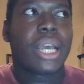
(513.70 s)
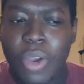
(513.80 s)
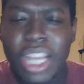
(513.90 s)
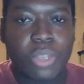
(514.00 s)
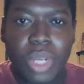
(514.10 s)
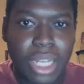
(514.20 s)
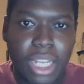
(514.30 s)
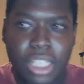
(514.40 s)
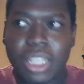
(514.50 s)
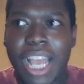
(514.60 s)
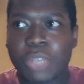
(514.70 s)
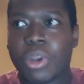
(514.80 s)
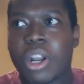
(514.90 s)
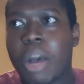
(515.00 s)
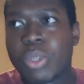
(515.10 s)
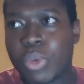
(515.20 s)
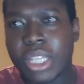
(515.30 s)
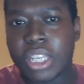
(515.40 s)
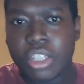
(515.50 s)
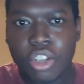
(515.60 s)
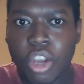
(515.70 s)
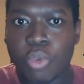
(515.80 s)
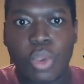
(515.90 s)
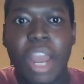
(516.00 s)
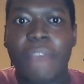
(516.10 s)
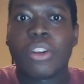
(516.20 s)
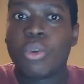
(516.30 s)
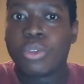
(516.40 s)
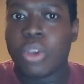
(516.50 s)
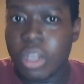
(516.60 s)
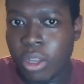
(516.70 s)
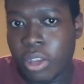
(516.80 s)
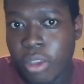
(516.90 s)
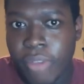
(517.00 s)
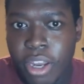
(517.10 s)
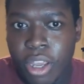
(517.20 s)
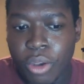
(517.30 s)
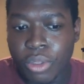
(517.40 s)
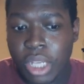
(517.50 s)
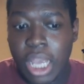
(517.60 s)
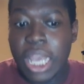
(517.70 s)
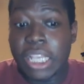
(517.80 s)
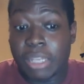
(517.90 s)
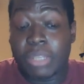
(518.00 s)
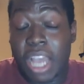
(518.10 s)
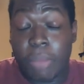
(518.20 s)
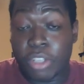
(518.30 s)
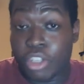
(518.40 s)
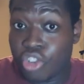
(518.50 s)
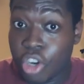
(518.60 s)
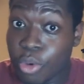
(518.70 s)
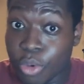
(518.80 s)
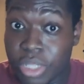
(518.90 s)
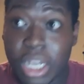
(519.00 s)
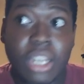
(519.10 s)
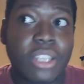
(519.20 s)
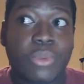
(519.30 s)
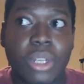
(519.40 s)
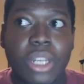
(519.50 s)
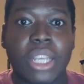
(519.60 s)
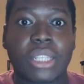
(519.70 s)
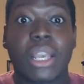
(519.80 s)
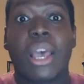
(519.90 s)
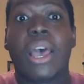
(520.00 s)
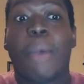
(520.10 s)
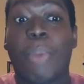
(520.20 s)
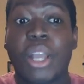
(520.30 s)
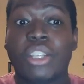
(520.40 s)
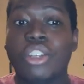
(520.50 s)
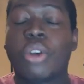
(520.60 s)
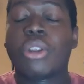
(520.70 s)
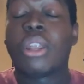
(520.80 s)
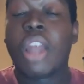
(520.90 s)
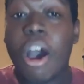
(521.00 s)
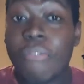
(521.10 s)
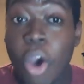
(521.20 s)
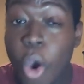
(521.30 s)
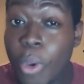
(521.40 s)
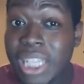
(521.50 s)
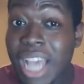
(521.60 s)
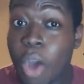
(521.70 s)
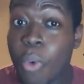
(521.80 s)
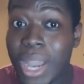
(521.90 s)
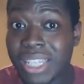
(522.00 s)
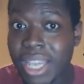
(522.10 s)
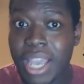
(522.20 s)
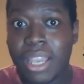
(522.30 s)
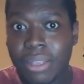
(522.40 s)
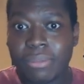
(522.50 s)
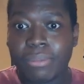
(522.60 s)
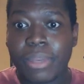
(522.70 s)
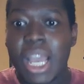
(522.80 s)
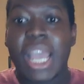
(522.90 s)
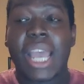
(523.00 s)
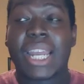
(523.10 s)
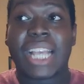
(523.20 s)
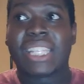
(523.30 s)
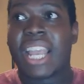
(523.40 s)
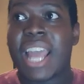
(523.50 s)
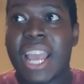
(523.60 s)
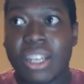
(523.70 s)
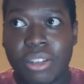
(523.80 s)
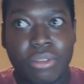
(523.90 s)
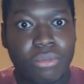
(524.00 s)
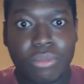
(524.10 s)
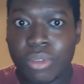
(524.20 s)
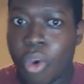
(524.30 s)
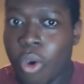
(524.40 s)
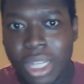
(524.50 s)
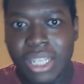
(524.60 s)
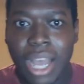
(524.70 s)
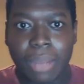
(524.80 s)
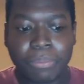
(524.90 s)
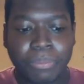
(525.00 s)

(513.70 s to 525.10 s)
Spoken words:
Is what it is. That's what comes with this. You know, you never know who's going to click on your videos. Sometimes it strolls, and it is what it is. But, you know, the love always outweighs the hate, and I say that all the time.